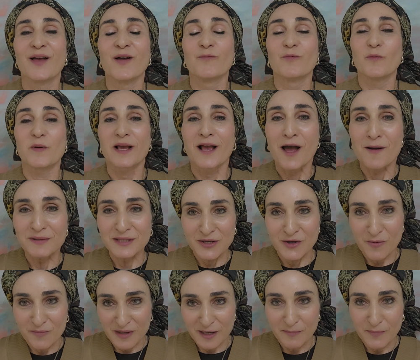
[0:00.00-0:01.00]
When we come to
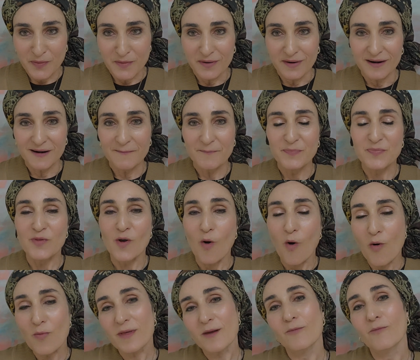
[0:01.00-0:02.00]
Yom Kippur, the
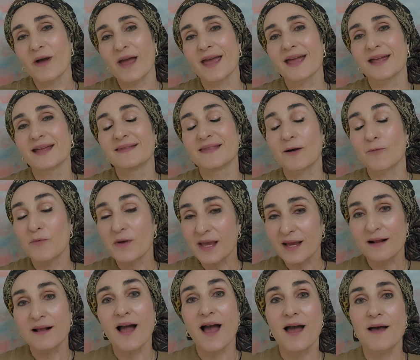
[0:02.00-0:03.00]
only way that we
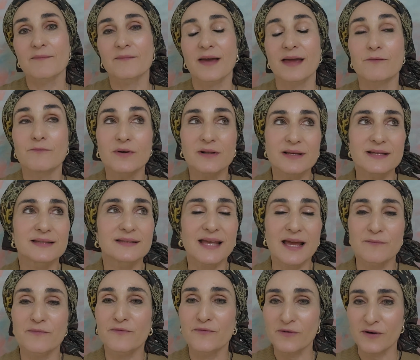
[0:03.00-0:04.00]
can come and really
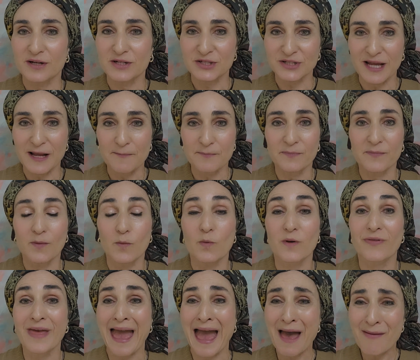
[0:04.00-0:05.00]
stand before Hashem
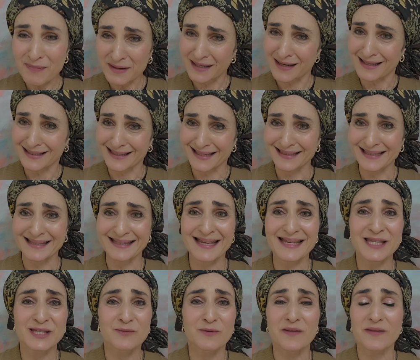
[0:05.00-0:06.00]
with happiness, because it says
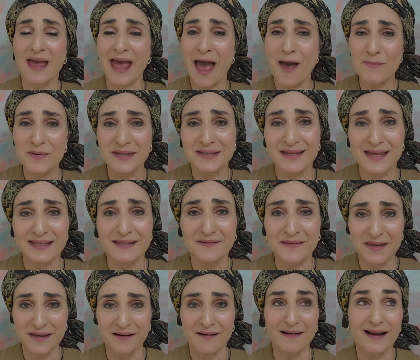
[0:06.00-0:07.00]
it's one of the happiest days of the
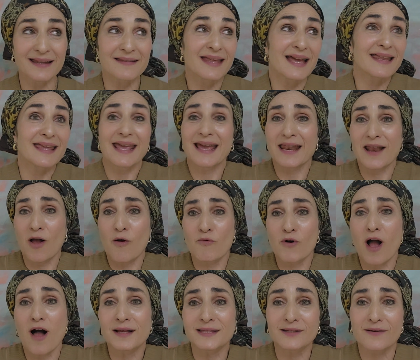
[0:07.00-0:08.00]
year, and then yet we're
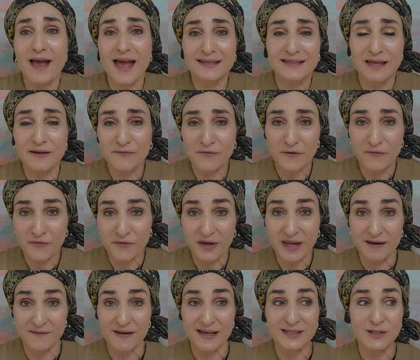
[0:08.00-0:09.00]
also asking for
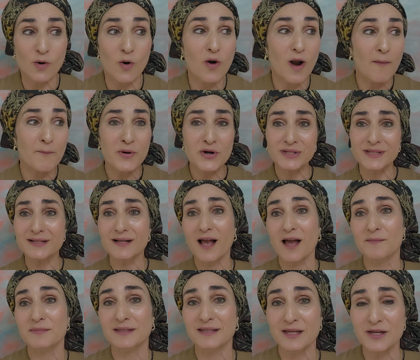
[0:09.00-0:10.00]
forgiveness. Or a person
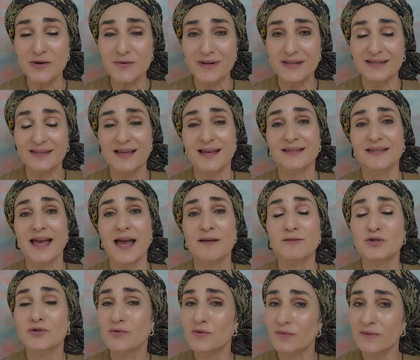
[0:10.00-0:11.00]
comes to you and says, I
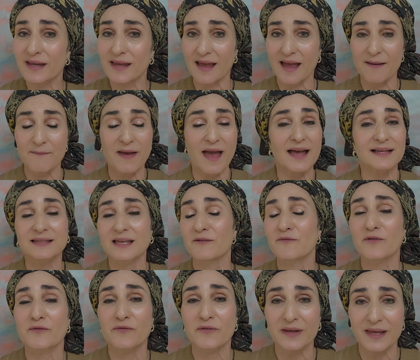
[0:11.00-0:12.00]
truly am asking
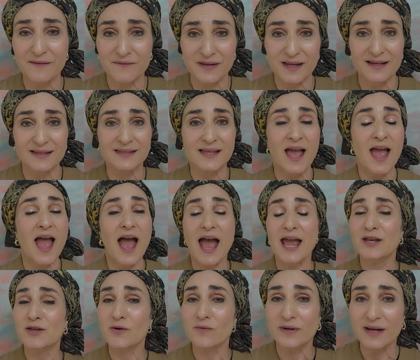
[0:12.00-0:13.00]
for forgiveness. I
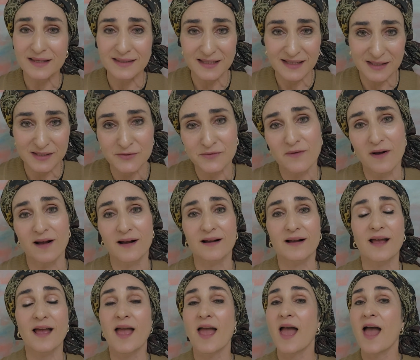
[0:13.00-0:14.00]
know what I did is wrong.
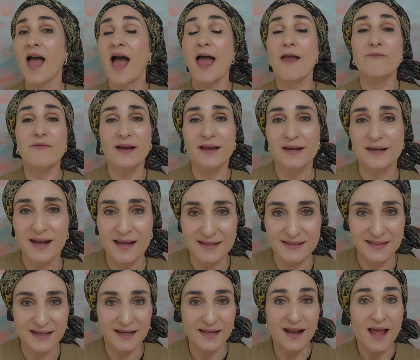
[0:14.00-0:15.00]
I
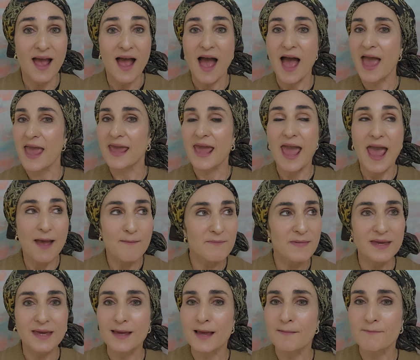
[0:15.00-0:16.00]
recognize it. I am
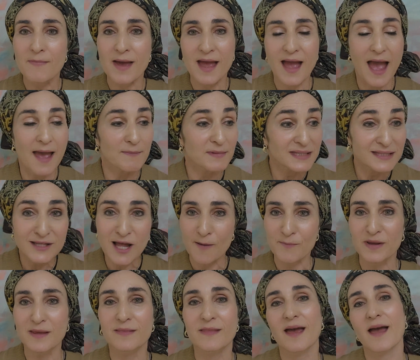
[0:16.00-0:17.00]
making I'm
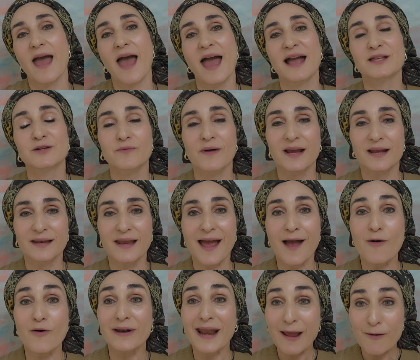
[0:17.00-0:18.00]
stopping the act right
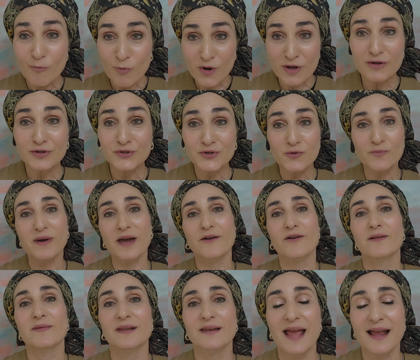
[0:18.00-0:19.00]
now, and I will do better
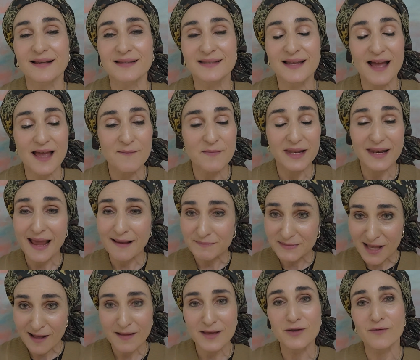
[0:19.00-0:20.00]
in the next time, and I'm
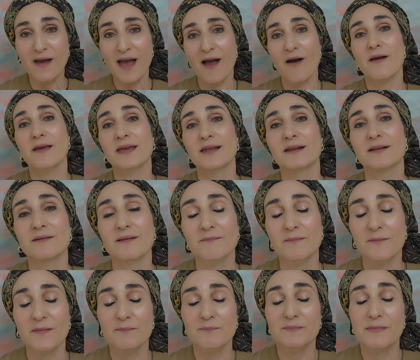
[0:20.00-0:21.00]
telling you how I'm going
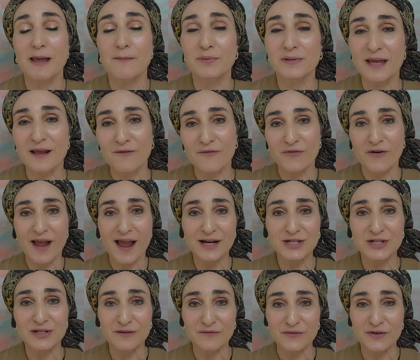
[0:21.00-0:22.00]
to, my plan for
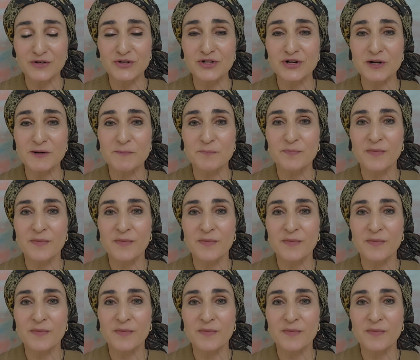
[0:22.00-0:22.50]
action in the future.